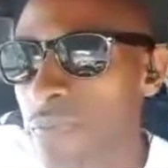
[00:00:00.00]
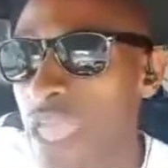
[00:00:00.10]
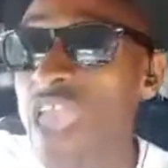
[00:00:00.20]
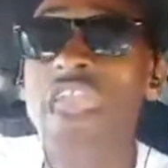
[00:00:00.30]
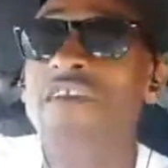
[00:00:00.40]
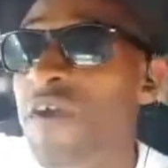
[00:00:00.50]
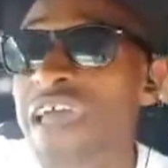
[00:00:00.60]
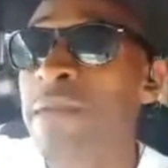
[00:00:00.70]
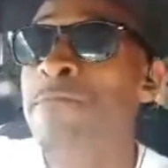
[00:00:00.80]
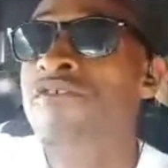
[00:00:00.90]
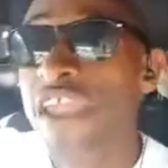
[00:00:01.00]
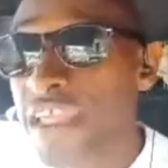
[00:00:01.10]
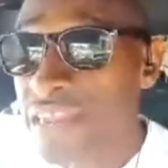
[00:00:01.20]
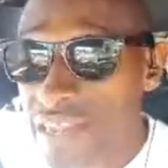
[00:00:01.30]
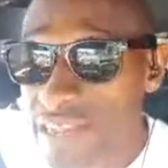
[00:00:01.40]
if I had the
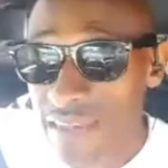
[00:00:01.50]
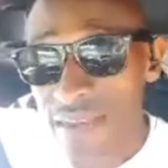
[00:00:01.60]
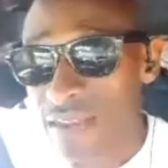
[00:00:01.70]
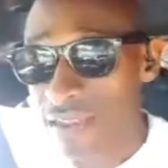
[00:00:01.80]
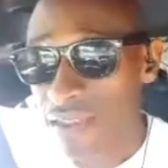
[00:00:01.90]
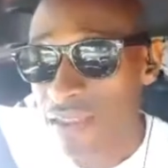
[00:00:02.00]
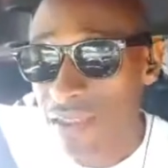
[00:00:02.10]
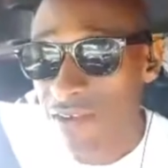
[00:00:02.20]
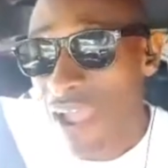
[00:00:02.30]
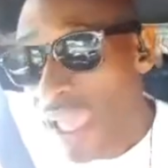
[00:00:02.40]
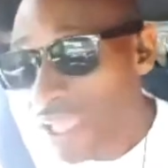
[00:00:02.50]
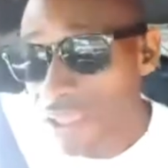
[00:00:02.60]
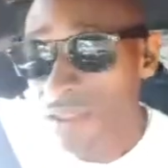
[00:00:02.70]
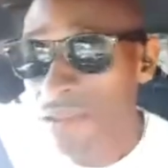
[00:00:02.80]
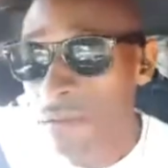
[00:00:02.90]
brains, right?
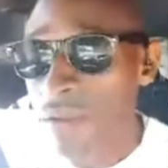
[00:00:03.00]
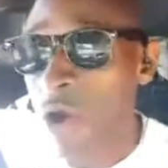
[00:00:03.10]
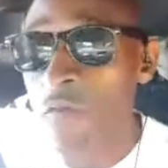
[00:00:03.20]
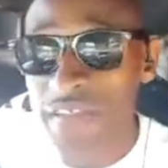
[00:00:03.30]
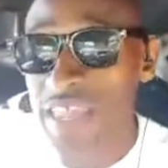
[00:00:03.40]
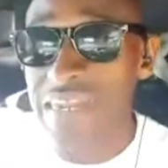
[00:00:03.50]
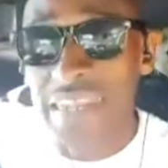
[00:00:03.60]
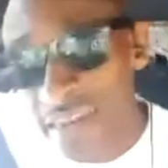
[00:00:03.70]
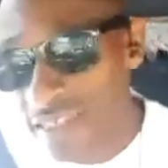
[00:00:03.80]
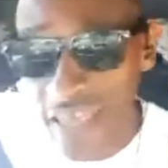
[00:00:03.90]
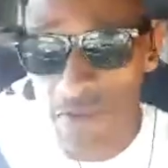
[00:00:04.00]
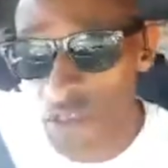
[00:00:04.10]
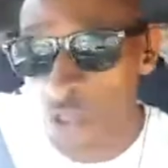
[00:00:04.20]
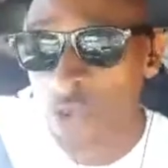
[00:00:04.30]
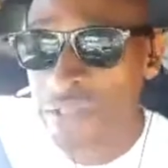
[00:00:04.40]
Obviously I didn't because I was
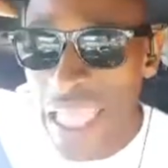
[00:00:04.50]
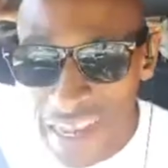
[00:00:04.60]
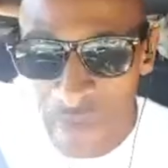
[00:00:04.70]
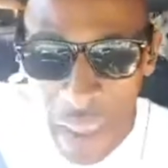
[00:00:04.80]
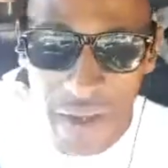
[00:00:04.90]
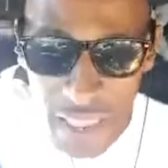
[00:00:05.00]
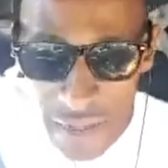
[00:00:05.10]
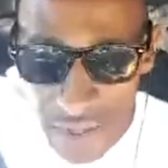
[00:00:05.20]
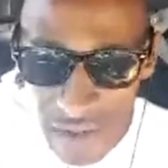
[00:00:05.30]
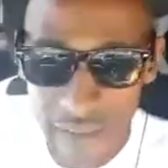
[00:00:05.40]
too dense back then.